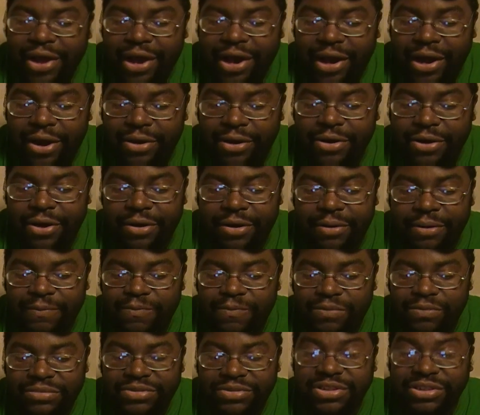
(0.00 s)
I don't know.
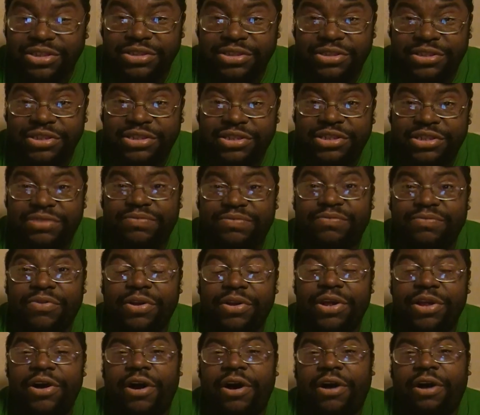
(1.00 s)
This is
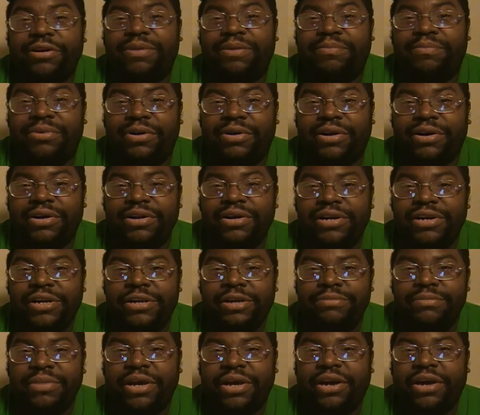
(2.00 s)
really hard to book
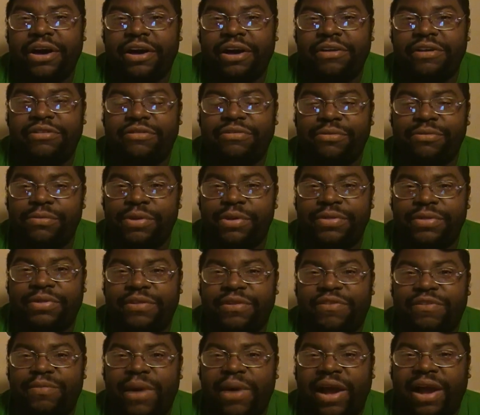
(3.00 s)
because with
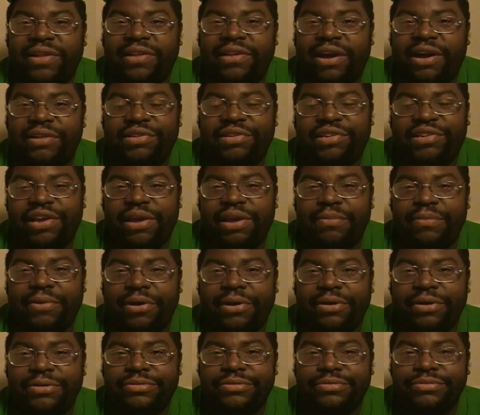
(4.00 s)
the SmackDown
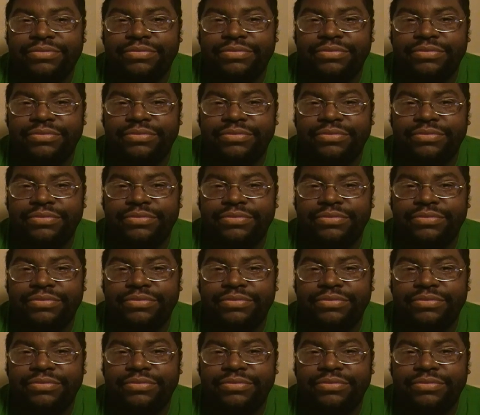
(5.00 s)
Chamber